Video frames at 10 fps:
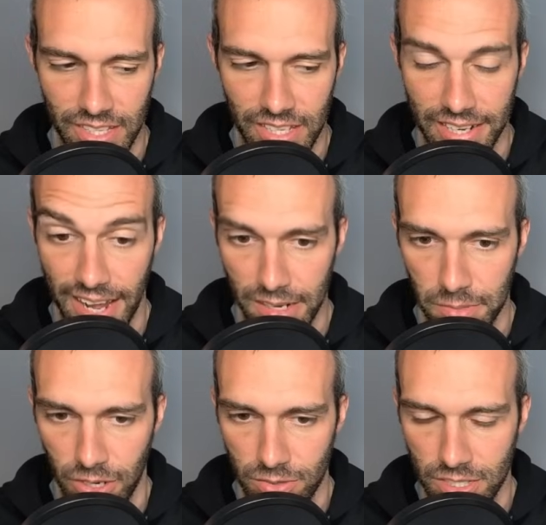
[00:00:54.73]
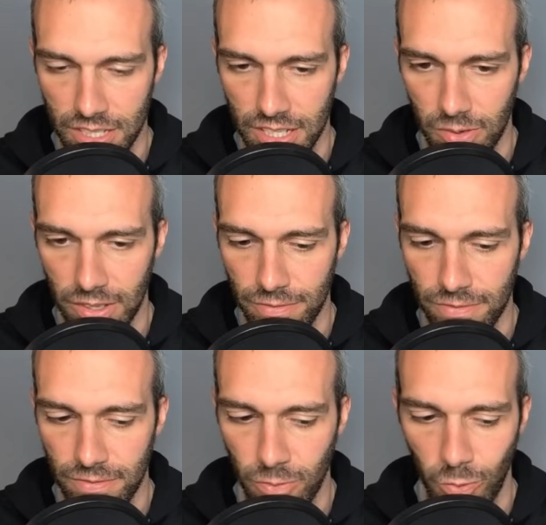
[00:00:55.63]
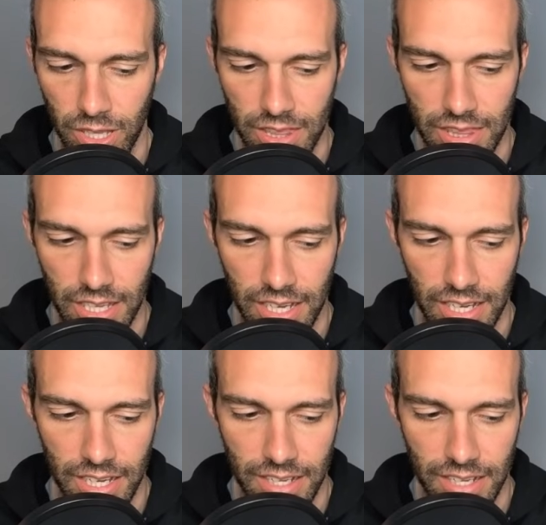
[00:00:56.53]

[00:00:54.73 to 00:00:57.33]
hack mode to deal with the